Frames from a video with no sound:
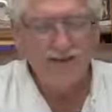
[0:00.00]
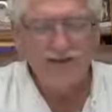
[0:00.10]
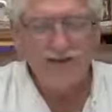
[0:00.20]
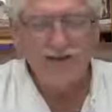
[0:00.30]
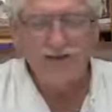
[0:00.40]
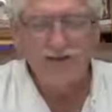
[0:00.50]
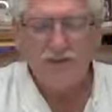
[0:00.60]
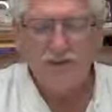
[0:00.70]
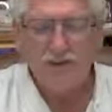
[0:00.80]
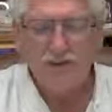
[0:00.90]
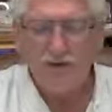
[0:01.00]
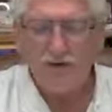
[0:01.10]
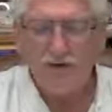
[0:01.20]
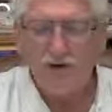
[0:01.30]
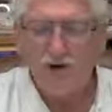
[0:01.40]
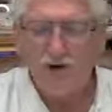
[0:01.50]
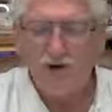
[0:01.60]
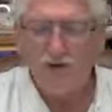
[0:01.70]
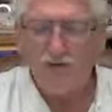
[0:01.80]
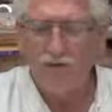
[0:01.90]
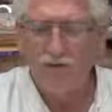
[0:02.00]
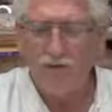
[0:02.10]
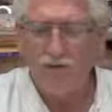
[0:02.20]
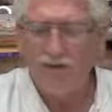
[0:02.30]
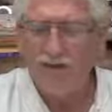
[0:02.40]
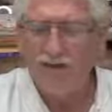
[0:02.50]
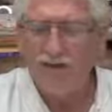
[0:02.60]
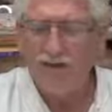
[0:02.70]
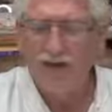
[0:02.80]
is there a specific supplement or an herbal supplement